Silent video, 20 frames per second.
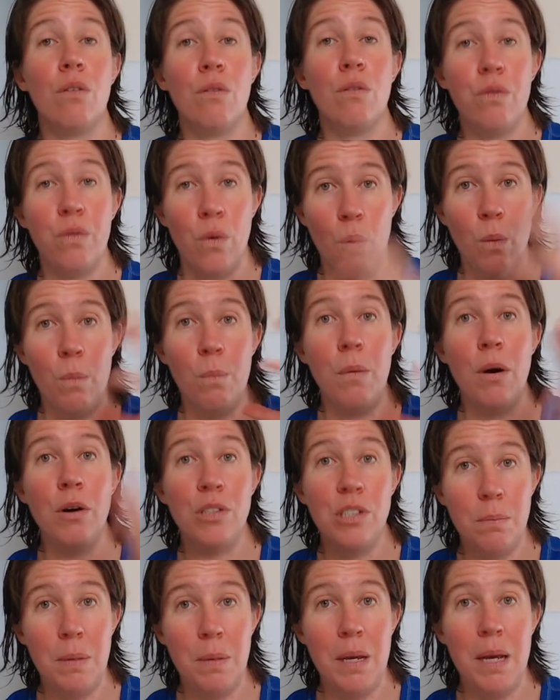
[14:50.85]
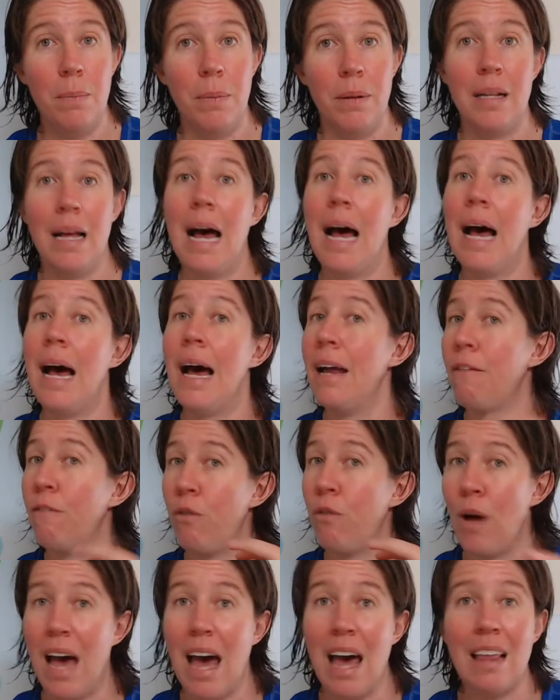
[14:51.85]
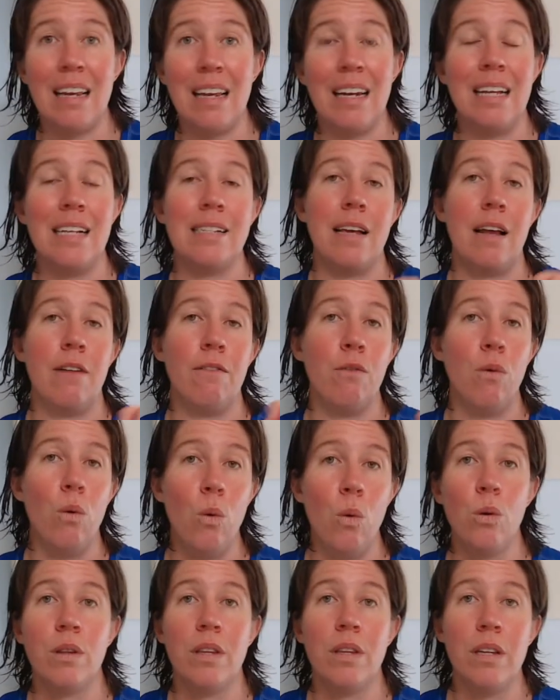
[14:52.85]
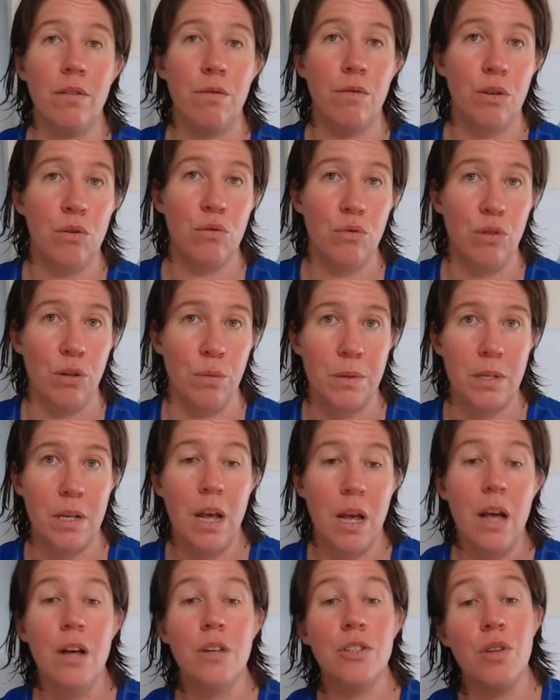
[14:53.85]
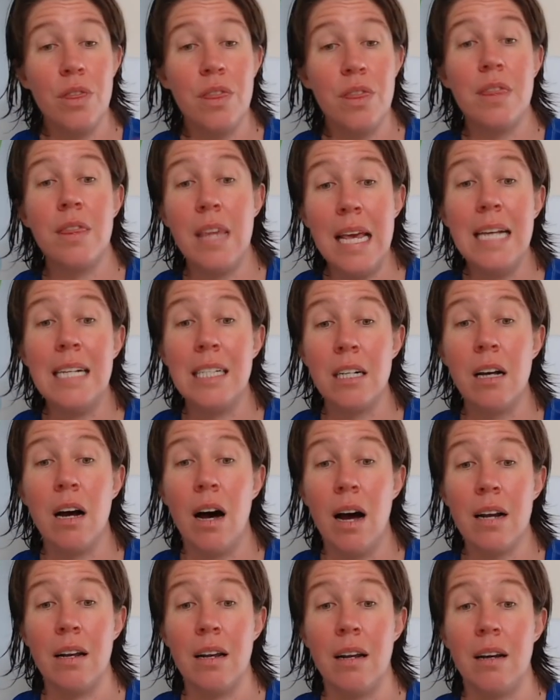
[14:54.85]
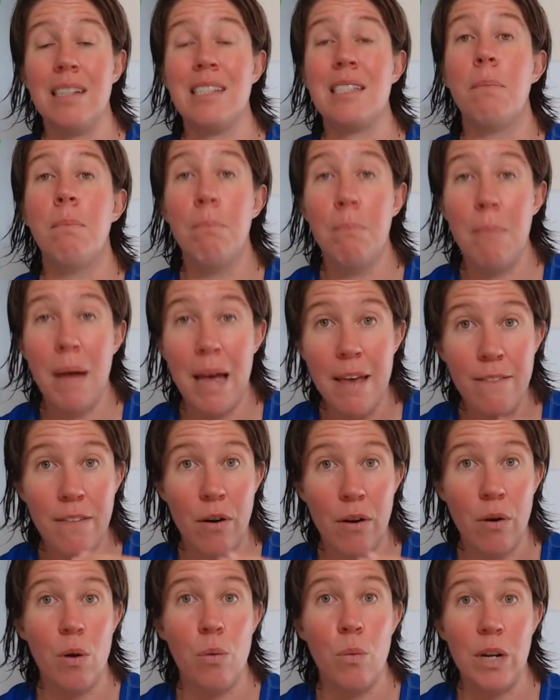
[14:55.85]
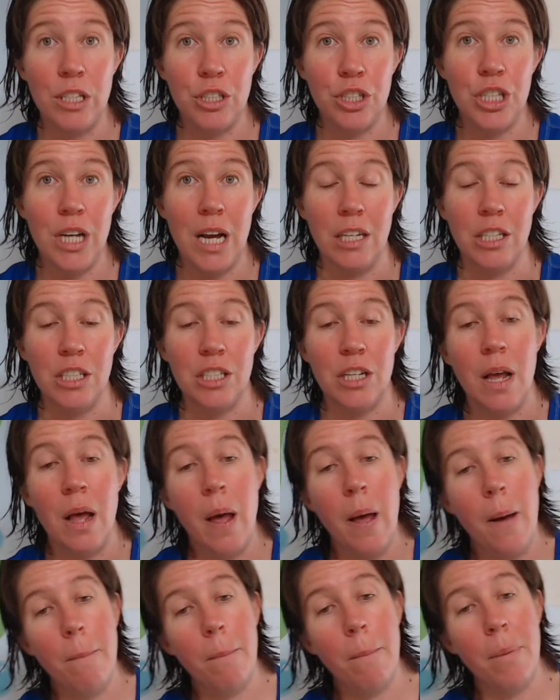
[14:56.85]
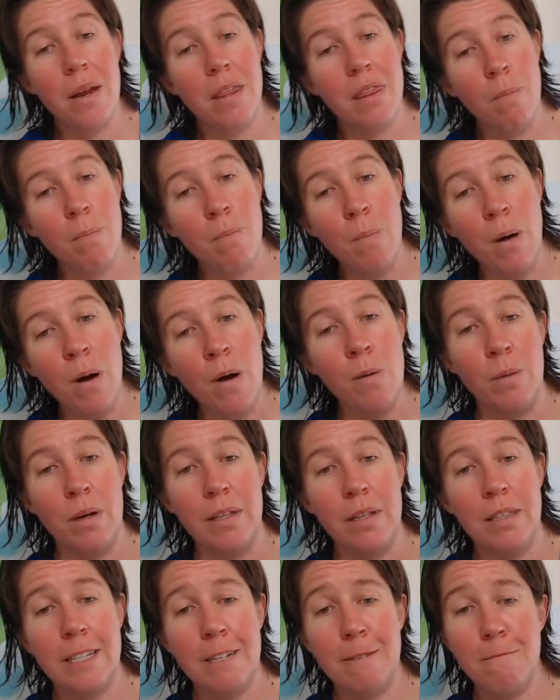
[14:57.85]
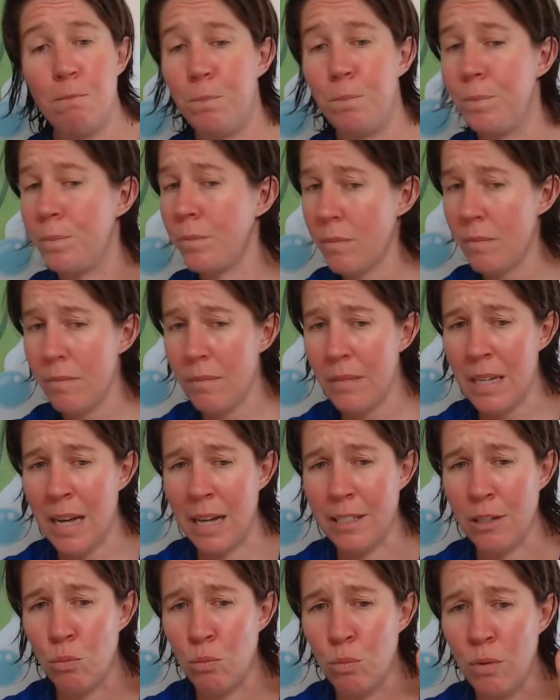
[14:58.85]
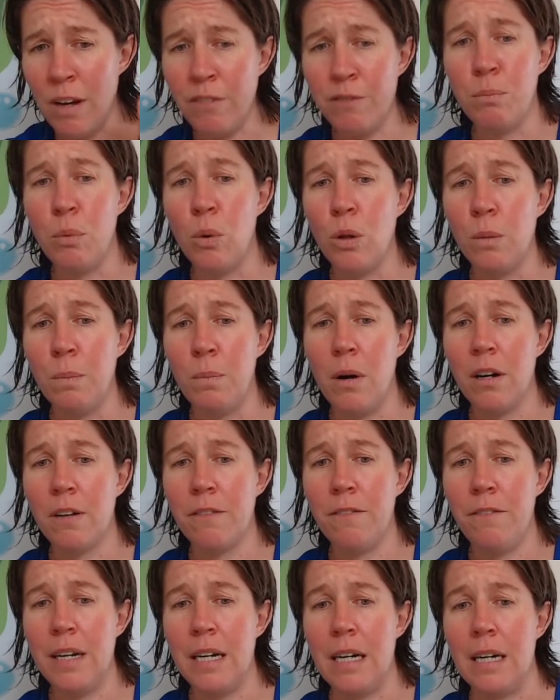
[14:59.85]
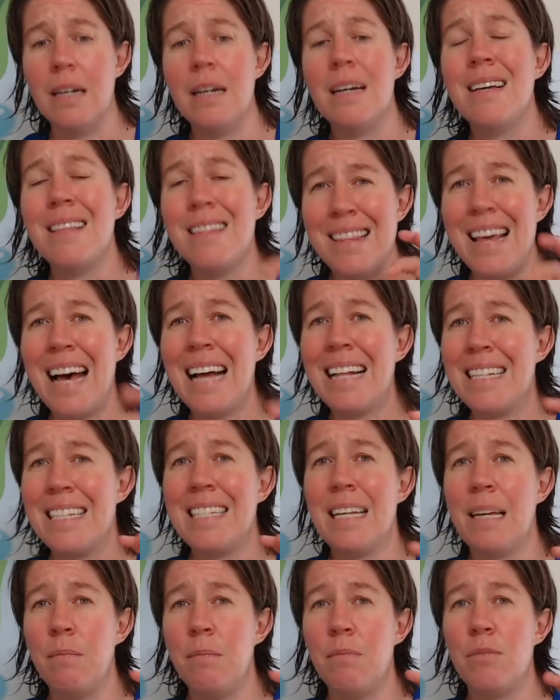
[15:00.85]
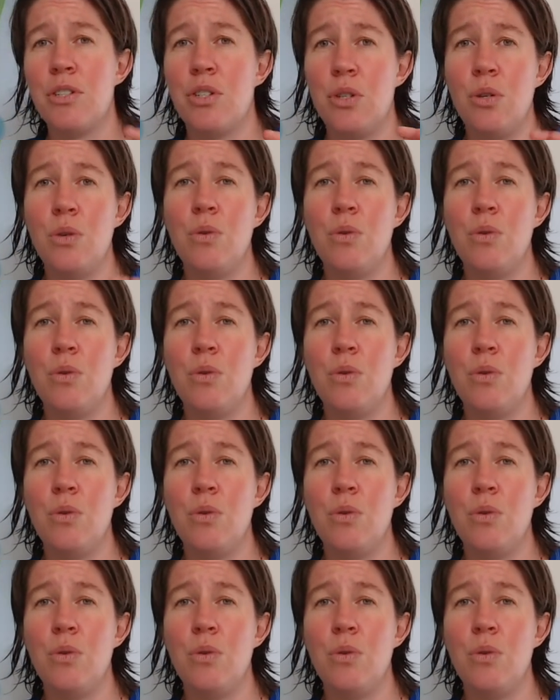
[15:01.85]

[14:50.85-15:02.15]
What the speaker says: for most people and for athletes and for all the different groups. So these guidelines may very well change. But at the moment, as a rough ballpark figure, that seems to